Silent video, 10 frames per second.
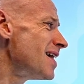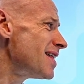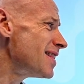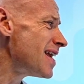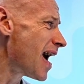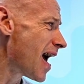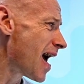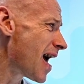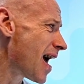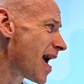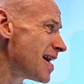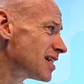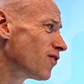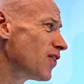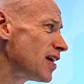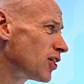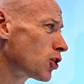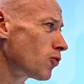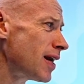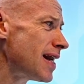The ASE
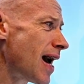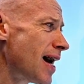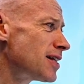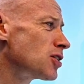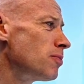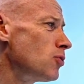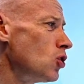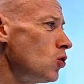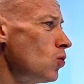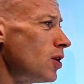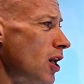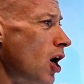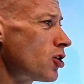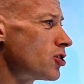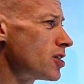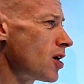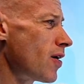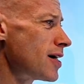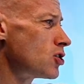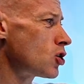v3 has some new larger
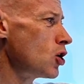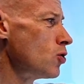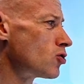size SKUs.